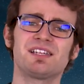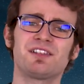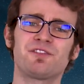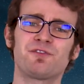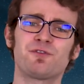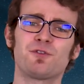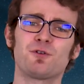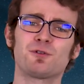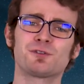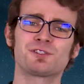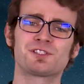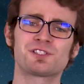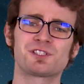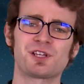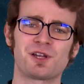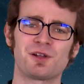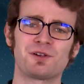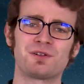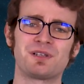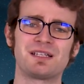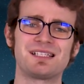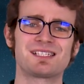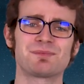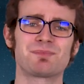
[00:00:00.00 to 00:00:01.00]
had forced
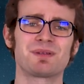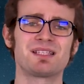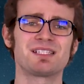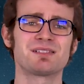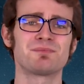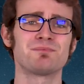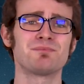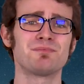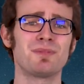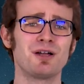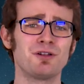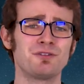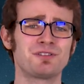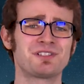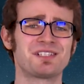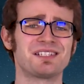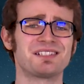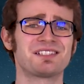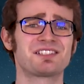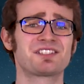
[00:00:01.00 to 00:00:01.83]
Toni to be demoted